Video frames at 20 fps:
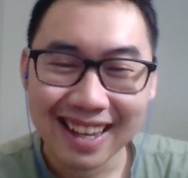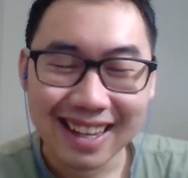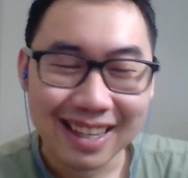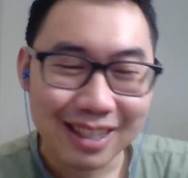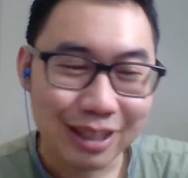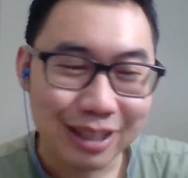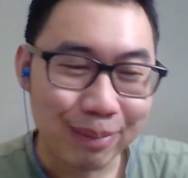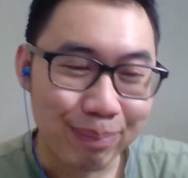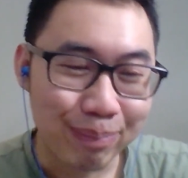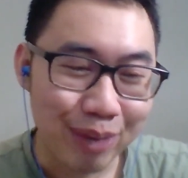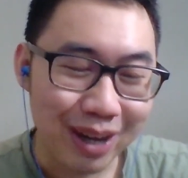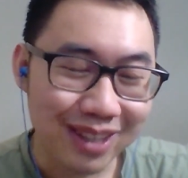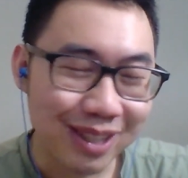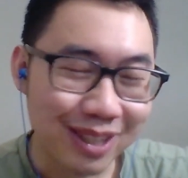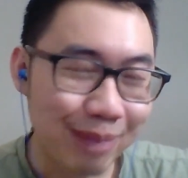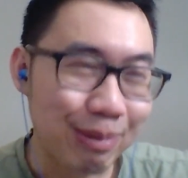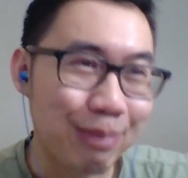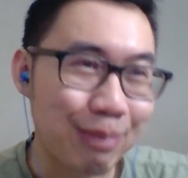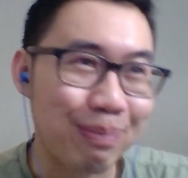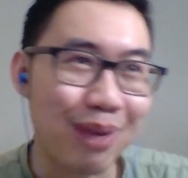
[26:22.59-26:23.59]
She brings
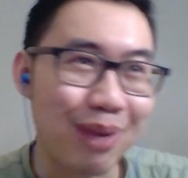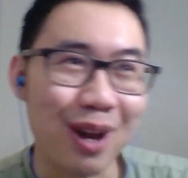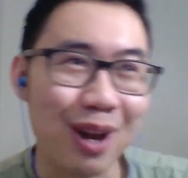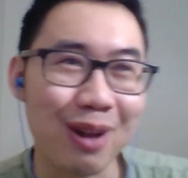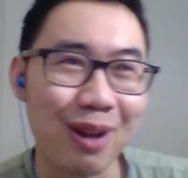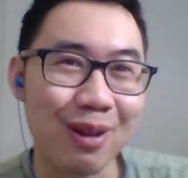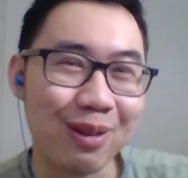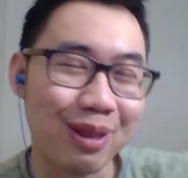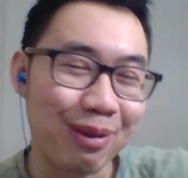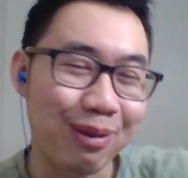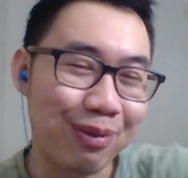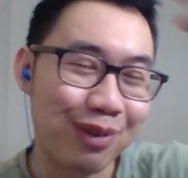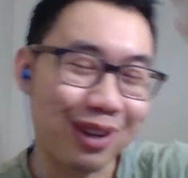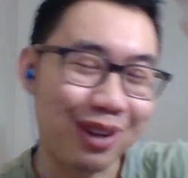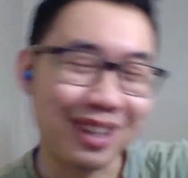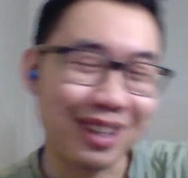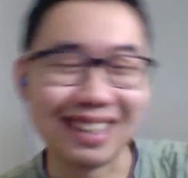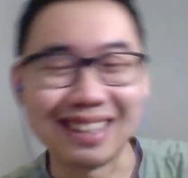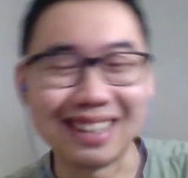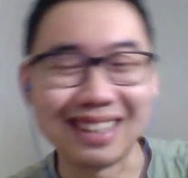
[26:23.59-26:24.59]
up a bottle of the
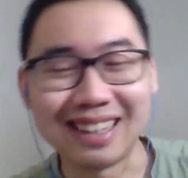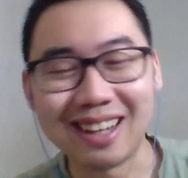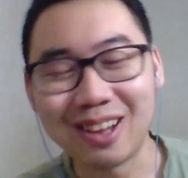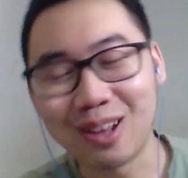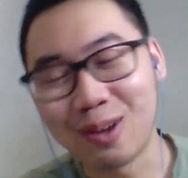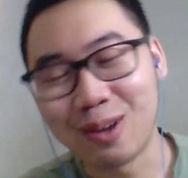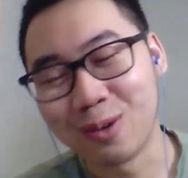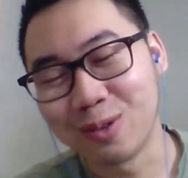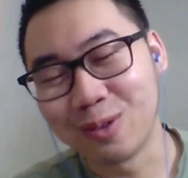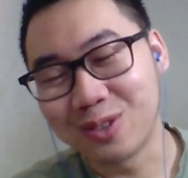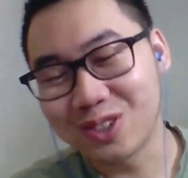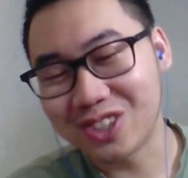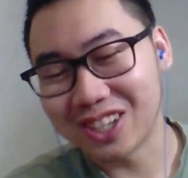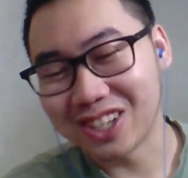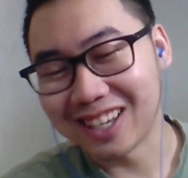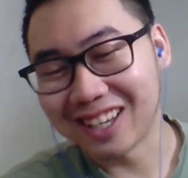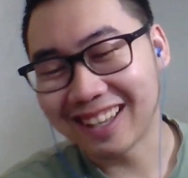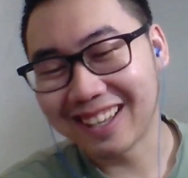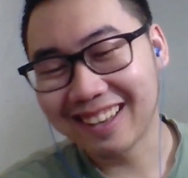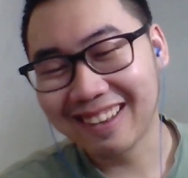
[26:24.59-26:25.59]
fucking clothes
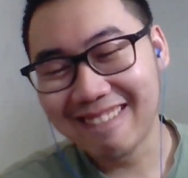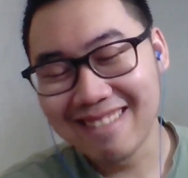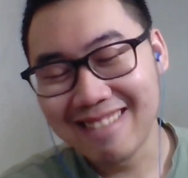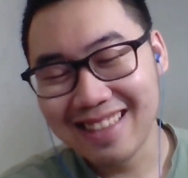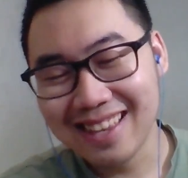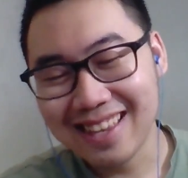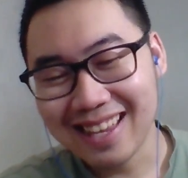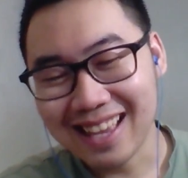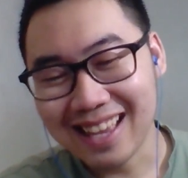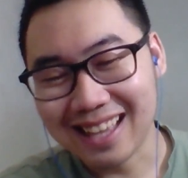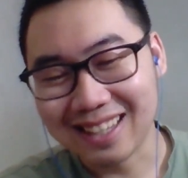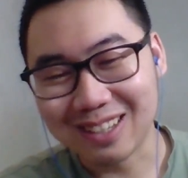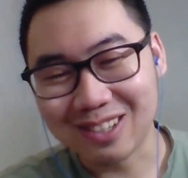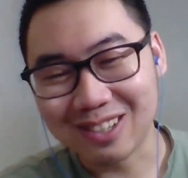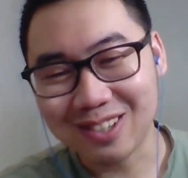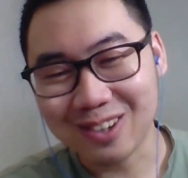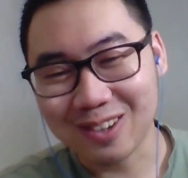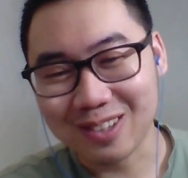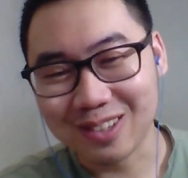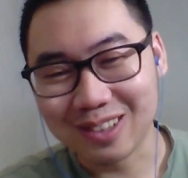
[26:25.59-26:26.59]
shit, and she
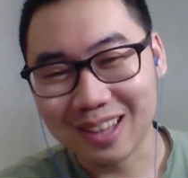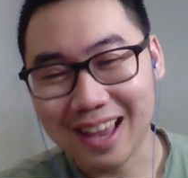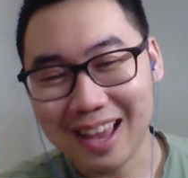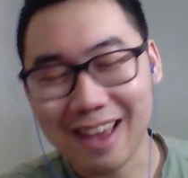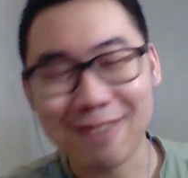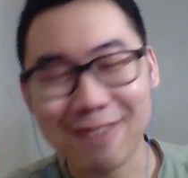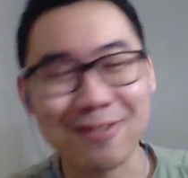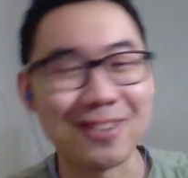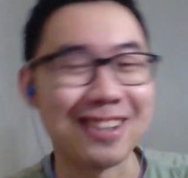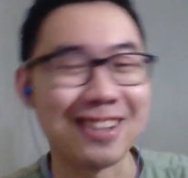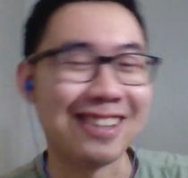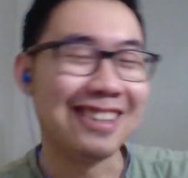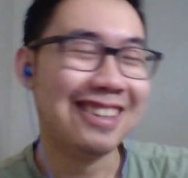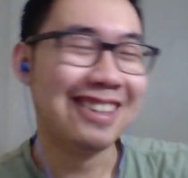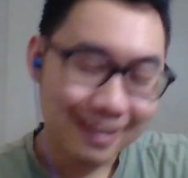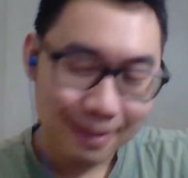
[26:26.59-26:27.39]
starts laughing.